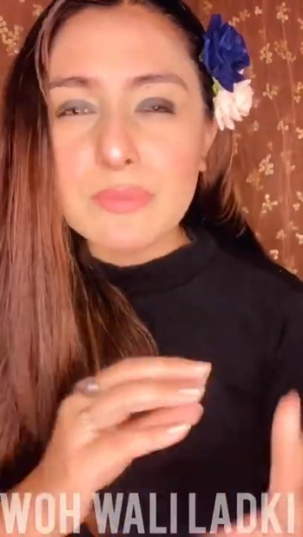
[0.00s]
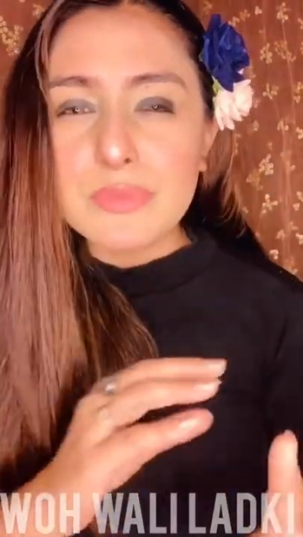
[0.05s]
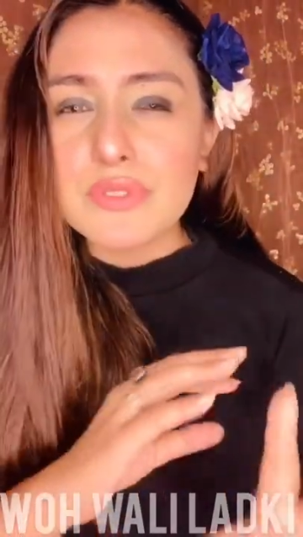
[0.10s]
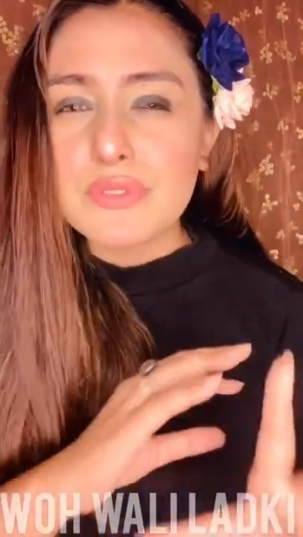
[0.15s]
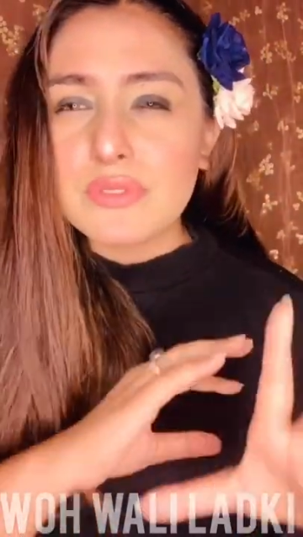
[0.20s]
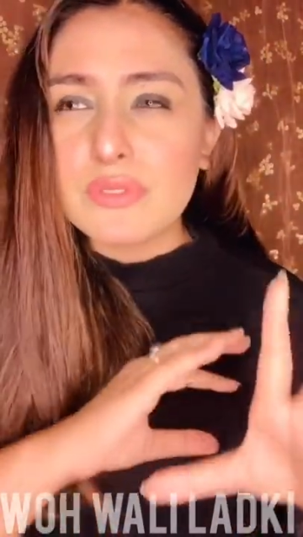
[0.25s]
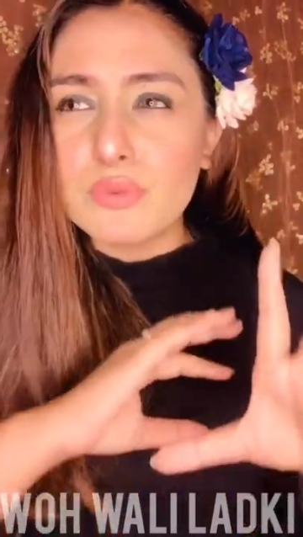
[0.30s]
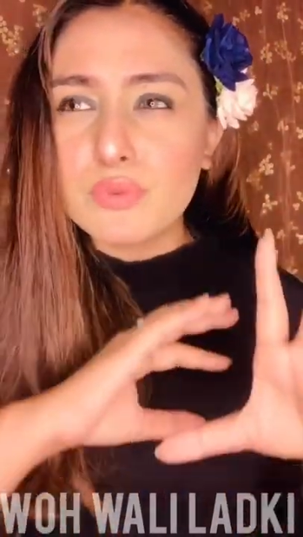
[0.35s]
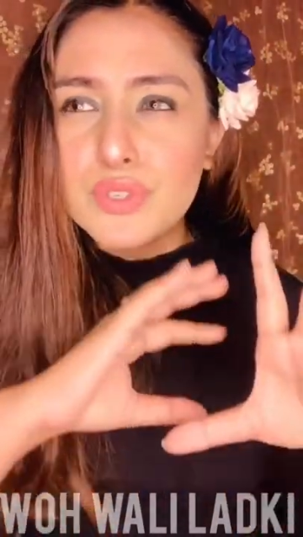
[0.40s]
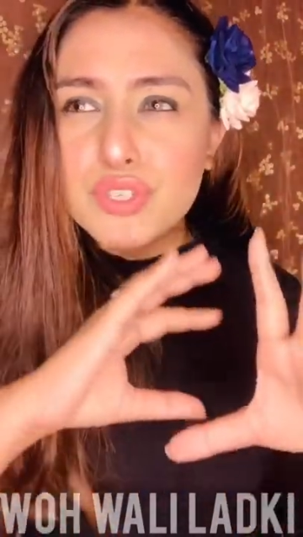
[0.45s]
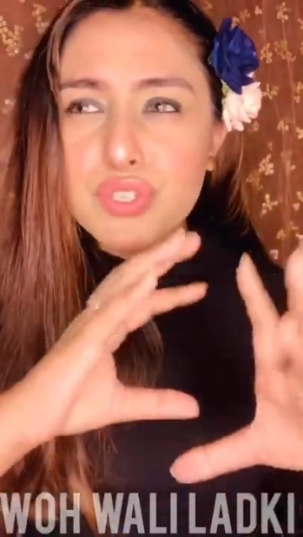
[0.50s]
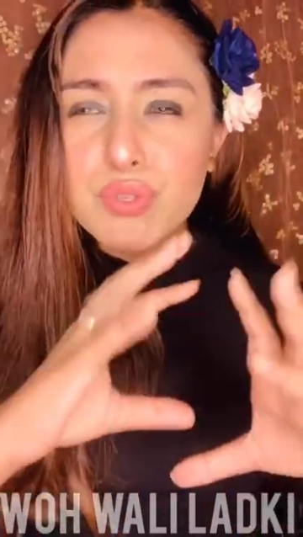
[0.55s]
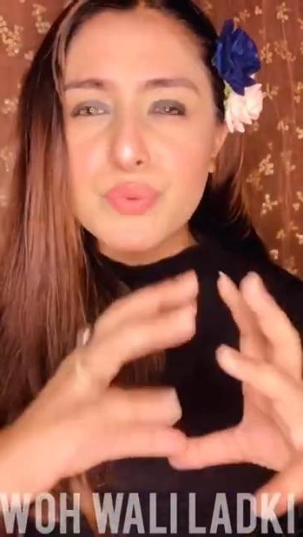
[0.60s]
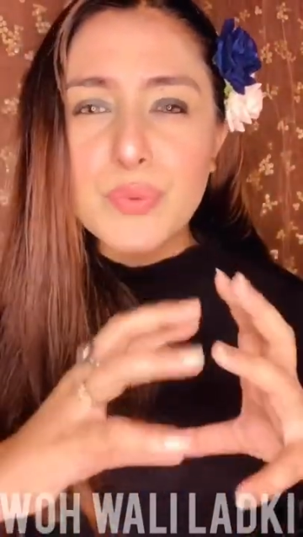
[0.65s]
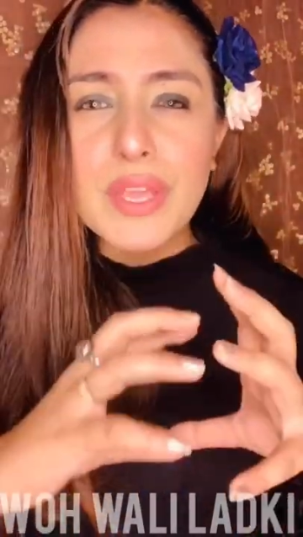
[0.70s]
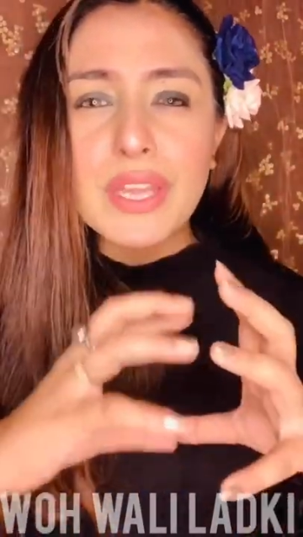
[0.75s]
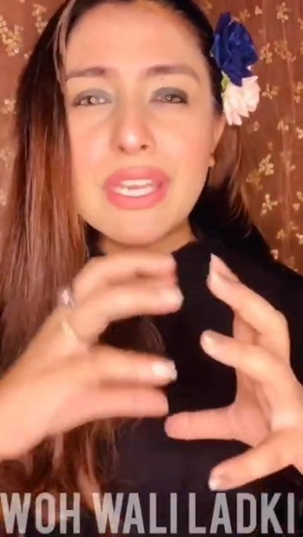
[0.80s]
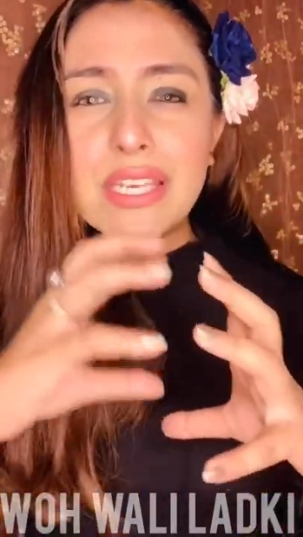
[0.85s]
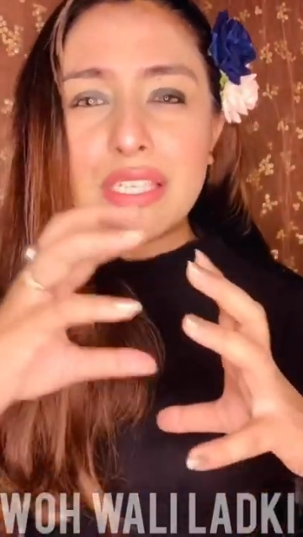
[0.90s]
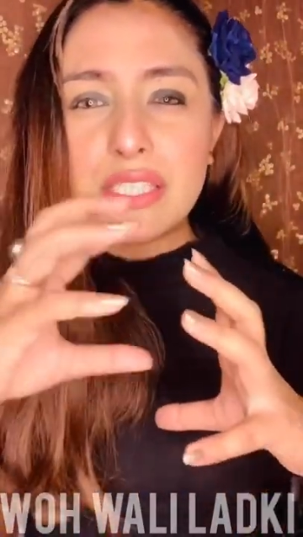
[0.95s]
but which is
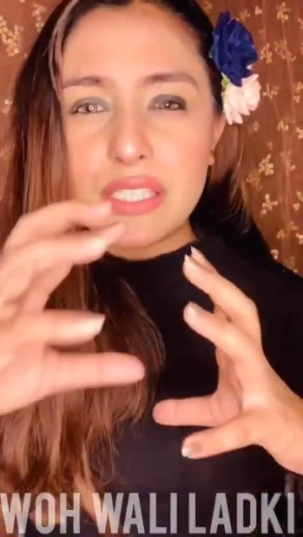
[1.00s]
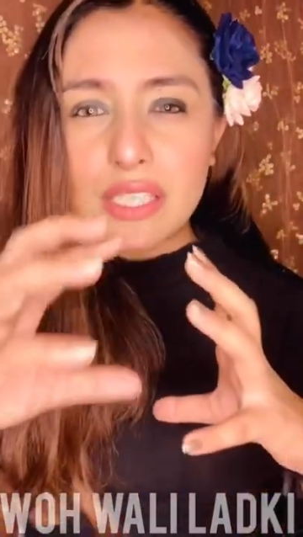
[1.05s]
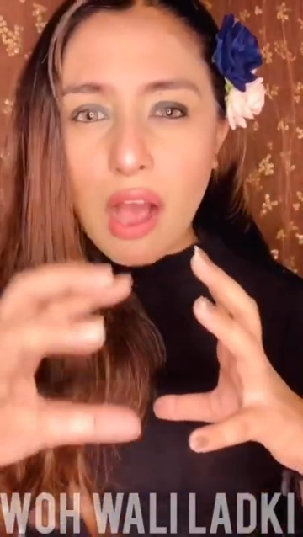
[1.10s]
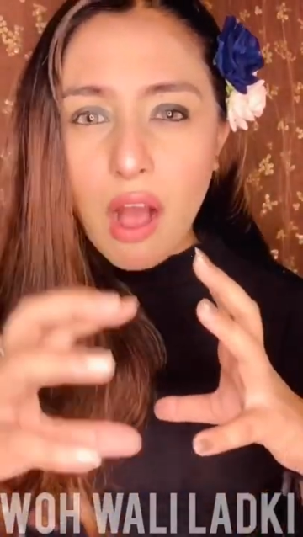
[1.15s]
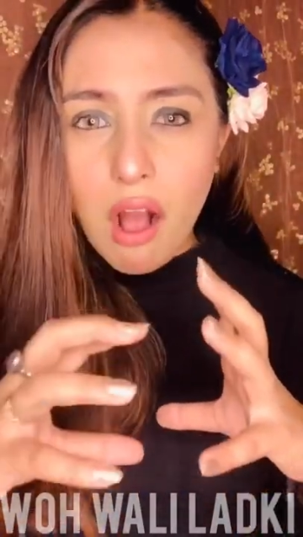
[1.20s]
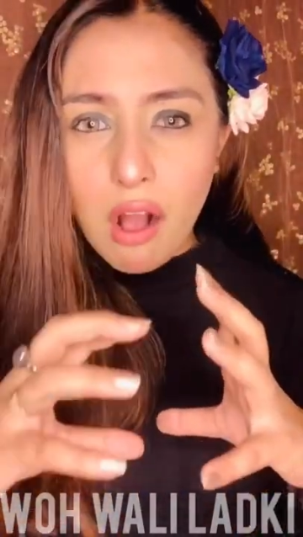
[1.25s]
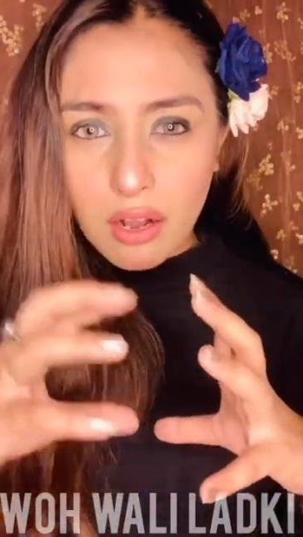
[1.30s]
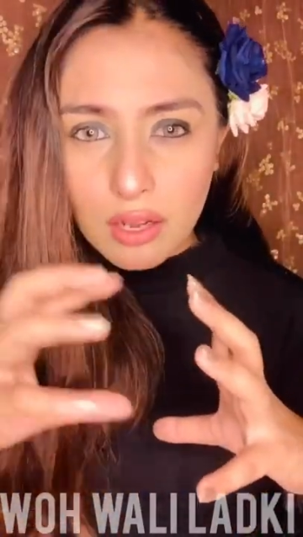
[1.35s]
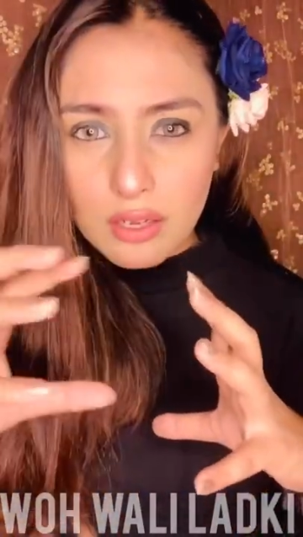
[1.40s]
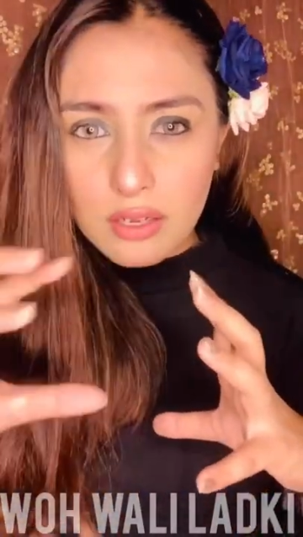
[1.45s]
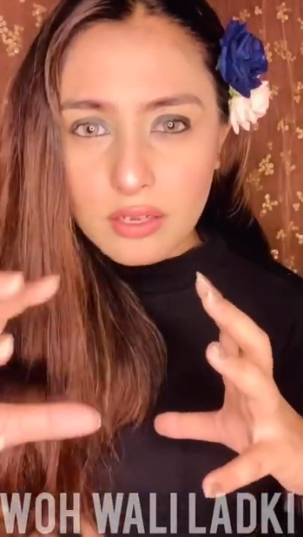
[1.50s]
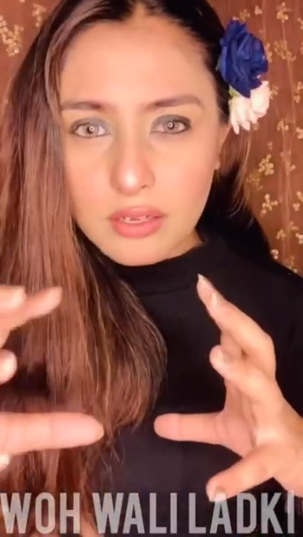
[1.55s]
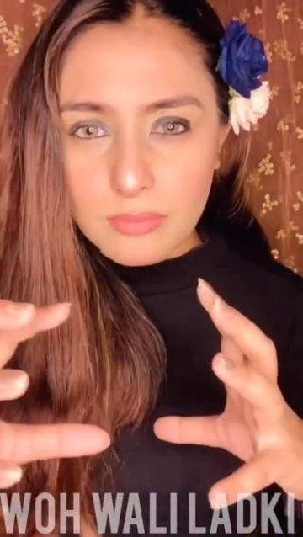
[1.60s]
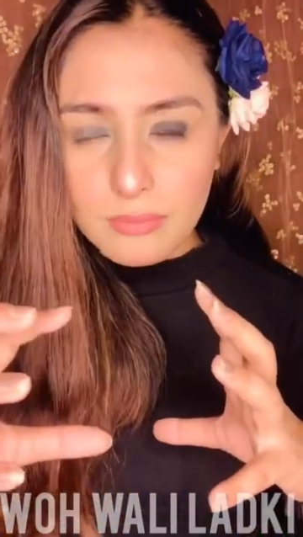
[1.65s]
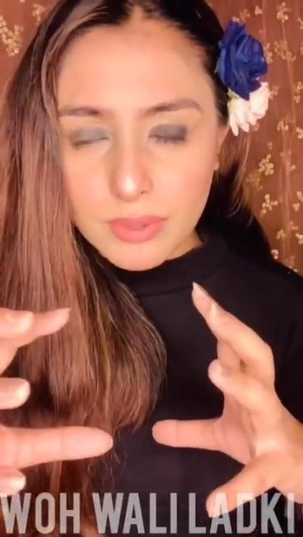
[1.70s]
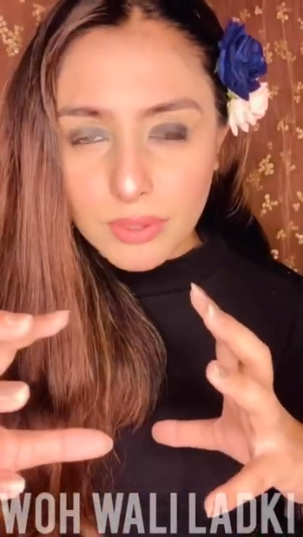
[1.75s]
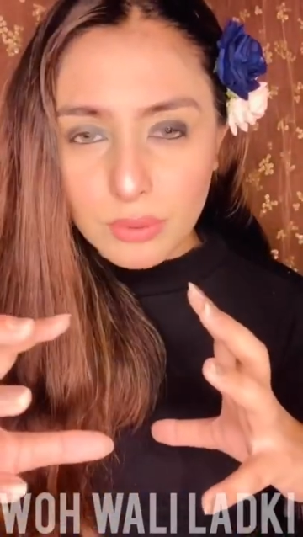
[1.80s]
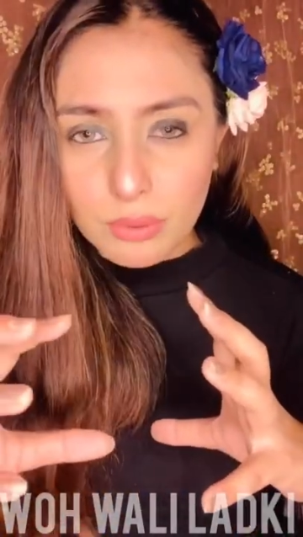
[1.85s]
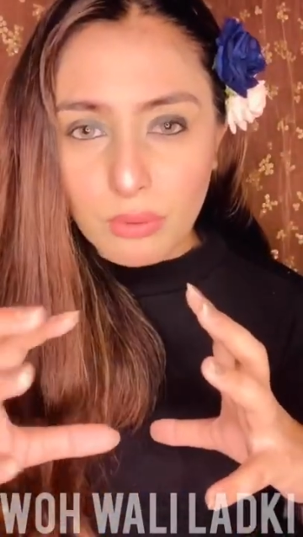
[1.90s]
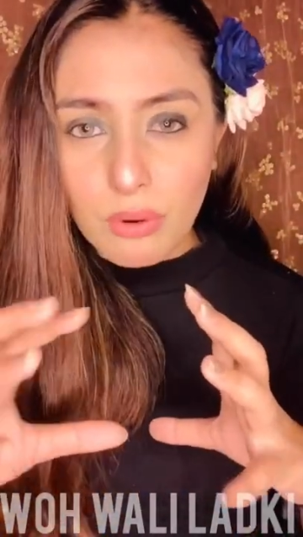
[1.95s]
very dark
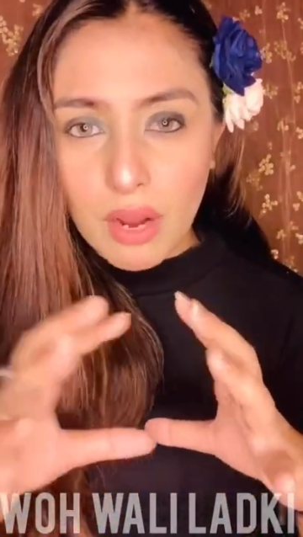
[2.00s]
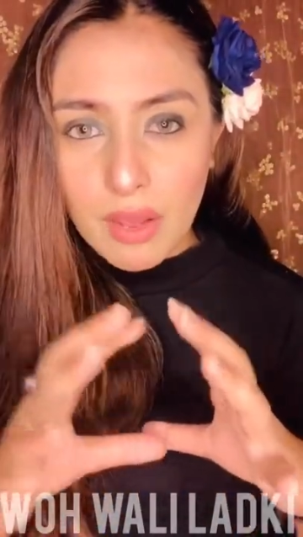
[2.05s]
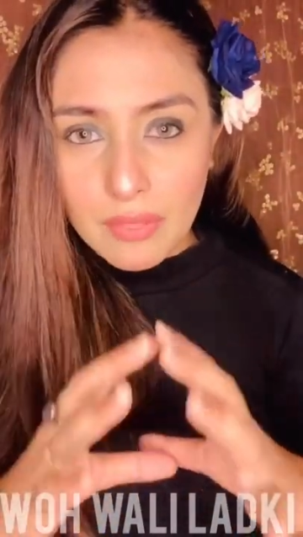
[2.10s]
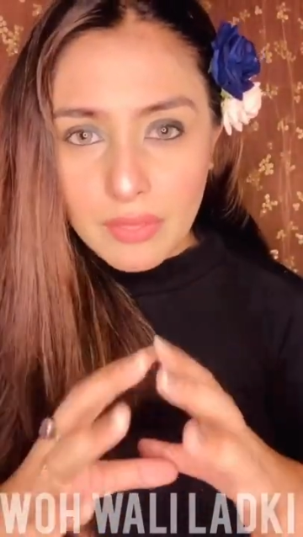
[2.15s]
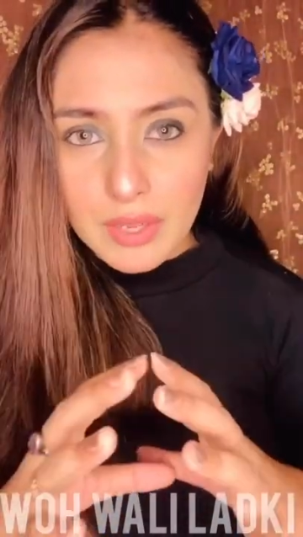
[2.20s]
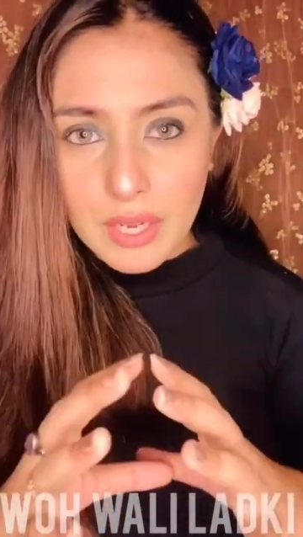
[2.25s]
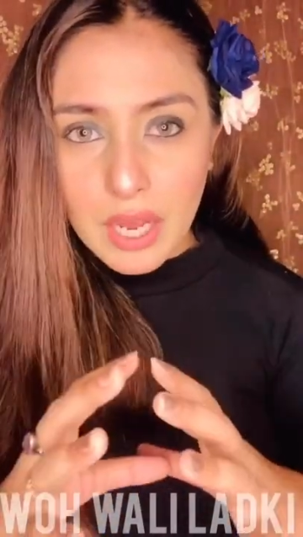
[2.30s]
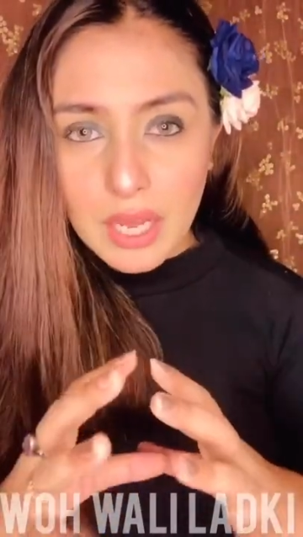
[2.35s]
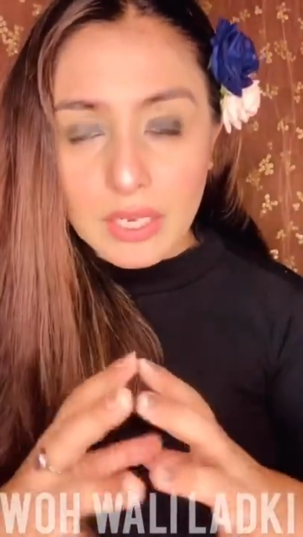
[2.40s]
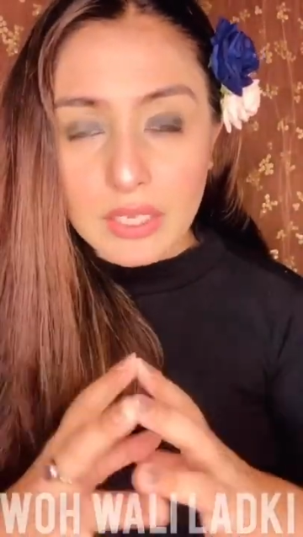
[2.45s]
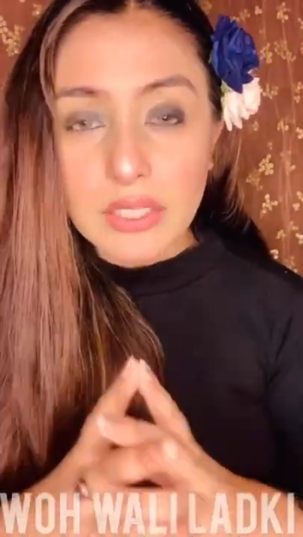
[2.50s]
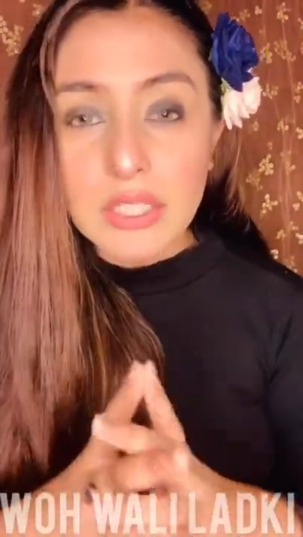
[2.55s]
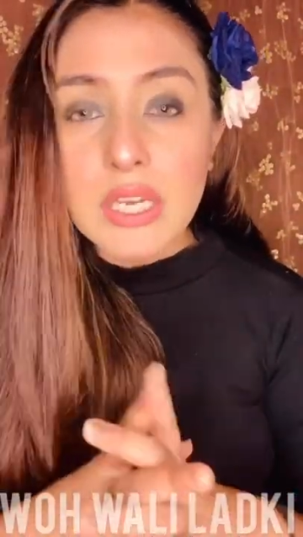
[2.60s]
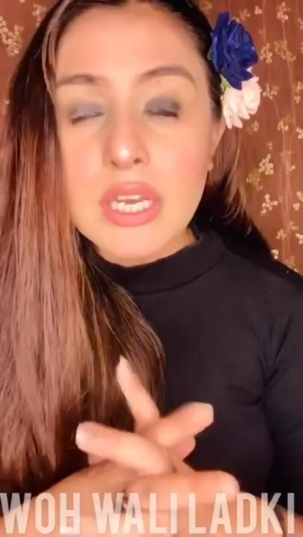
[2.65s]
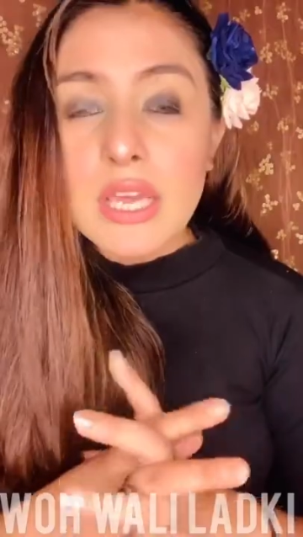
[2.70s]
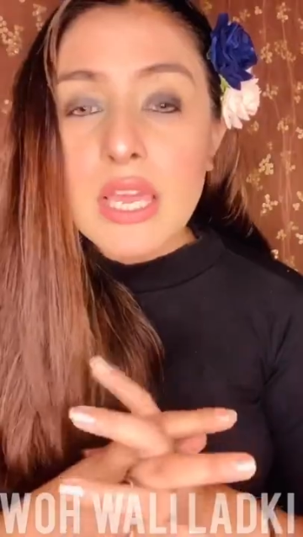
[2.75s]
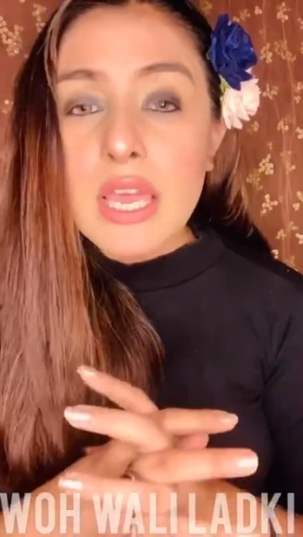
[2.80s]
blue in the color.